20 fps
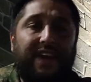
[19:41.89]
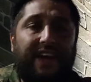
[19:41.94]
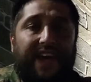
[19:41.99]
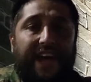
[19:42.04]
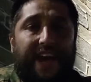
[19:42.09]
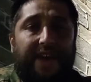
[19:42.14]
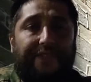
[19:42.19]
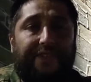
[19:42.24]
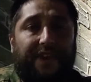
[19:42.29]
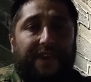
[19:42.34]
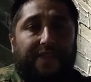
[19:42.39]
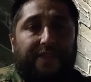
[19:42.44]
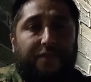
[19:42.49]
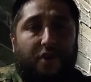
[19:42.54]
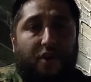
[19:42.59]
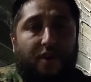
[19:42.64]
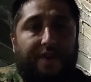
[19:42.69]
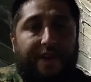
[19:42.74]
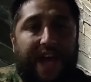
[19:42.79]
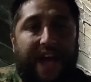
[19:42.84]
as it had
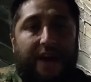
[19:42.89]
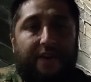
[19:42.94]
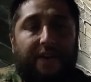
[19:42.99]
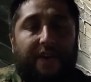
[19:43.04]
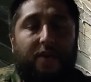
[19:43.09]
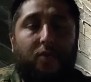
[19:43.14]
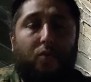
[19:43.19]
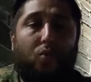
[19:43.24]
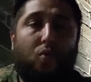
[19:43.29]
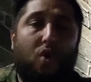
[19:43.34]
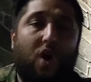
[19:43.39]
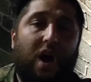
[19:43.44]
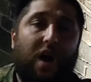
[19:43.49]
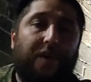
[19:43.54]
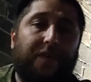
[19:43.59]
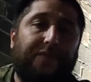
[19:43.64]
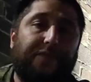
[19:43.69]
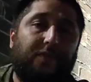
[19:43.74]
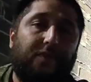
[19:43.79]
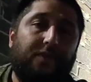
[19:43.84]
turned out, it
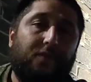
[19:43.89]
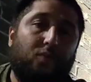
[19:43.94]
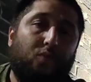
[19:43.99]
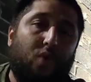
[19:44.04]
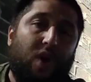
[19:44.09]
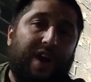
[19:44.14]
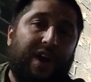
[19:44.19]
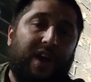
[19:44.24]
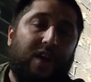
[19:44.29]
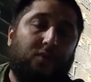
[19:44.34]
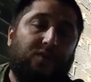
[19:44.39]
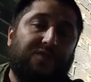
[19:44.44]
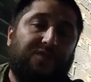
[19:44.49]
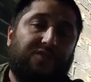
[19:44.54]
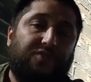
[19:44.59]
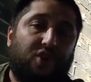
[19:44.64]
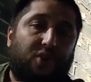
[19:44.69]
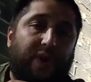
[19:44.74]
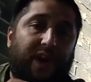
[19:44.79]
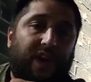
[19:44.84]
was what he was
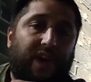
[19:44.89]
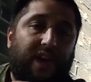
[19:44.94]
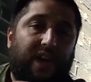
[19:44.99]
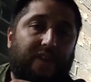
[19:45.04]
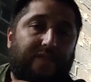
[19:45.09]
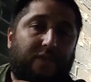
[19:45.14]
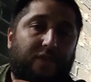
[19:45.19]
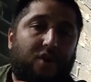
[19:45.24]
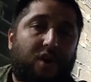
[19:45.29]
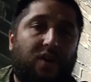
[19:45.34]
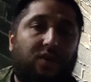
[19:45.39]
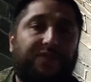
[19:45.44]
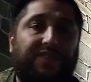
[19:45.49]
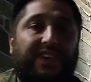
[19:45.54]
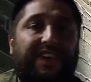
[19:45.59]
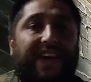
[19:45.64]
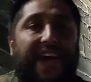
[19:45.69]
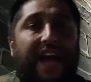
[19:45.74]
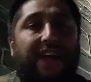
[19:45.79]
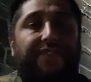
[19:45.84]
doing, even though it was
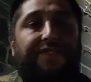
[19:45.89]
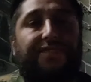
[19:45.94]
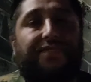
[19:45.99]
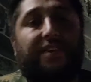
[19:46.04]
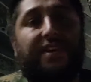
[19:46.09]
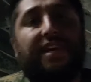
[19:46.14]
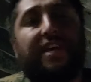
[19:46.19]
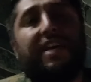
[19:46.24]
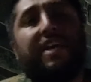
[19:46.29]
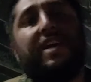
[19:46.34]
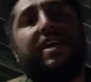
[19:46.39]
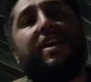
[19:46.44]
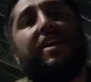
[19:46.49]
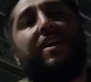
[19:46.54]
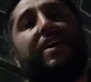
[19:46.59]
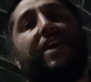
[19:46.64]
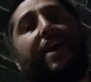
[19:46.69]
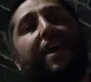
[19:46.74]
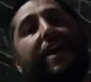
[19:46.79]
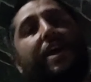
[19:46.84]
against
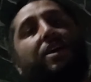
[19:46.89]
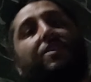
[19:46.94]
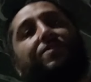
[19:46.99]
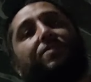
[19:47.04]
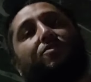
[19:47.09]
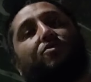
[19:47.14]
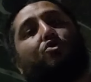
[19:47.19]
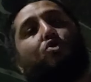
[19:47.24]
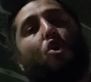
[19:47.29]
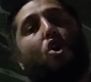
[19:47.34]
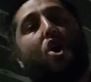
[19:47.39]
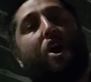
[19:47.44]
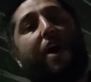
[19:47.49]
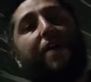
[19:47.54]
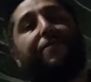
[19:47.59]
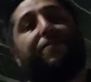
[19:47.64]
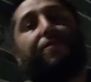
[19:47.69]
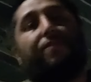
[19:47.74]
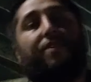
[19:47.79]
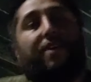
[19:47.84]
his
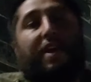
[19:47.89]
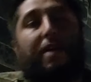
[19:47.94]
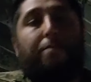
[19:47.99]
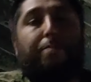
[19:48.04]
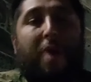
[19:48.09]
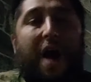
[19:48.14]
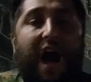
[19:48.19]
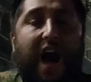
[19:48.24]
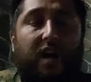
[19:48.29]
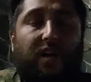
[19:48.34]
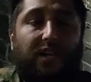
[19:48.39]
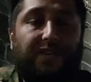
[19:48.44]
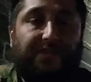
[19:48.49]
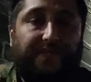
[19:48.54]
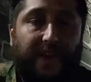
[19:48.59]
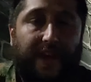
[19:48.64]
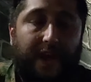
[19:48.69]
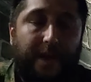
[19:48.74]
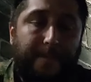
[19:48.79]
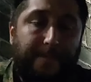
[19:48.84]
choice in
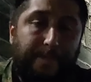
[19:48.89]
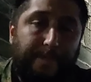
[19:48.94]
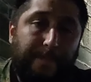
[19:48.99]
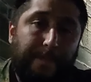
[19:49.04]
policy.